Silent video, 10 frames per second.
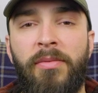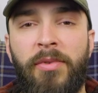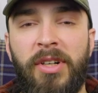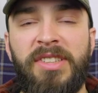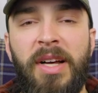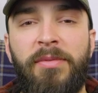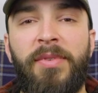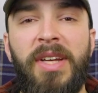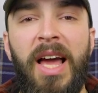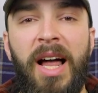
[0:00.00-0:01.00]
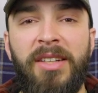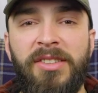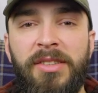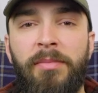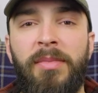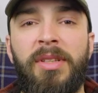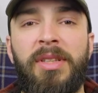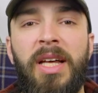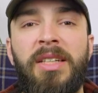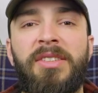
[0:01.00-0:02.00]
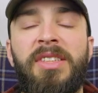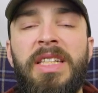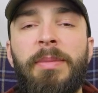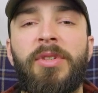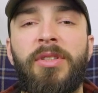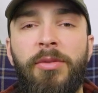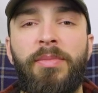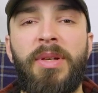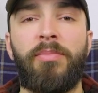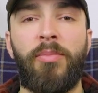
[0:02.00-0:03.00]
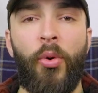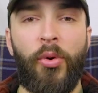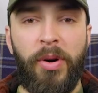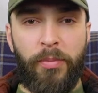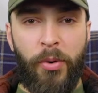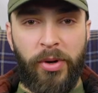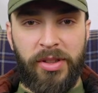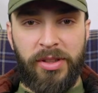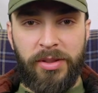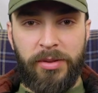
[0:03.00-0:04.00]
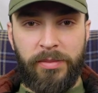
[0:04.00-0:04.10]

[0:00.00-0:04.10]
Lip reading: for something else that is deemed to be more important.